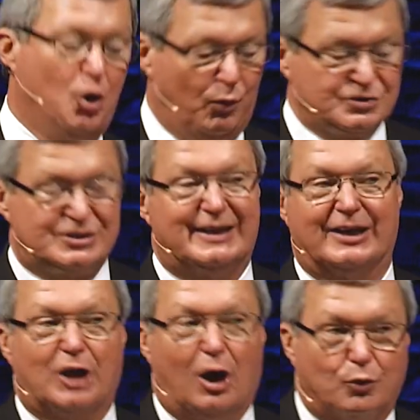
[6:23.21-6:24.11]
once they
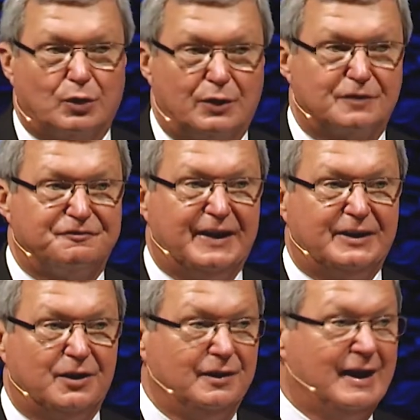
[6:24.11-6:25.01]
get gold on their
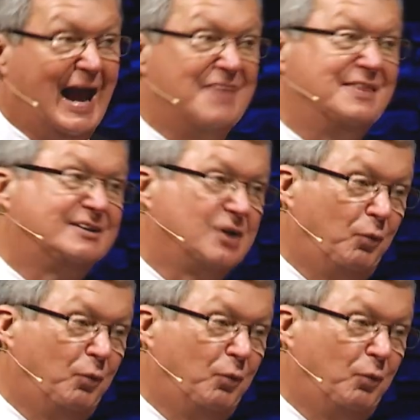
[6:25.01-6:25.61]
finger and they do,